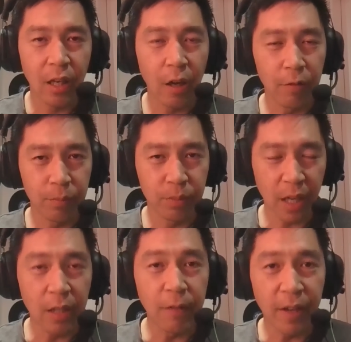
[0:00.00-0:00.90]
of
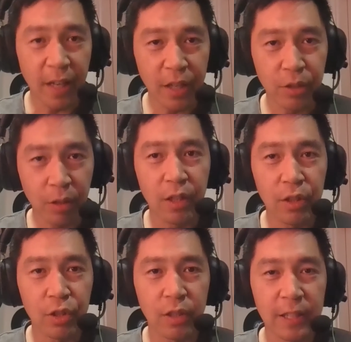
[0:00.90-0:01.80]
tightening financial
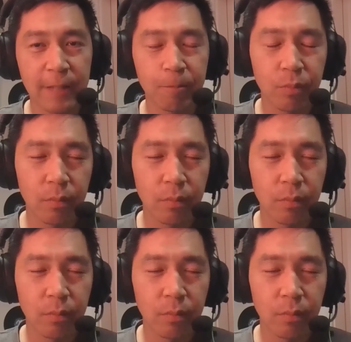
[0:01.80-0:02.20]
conditions.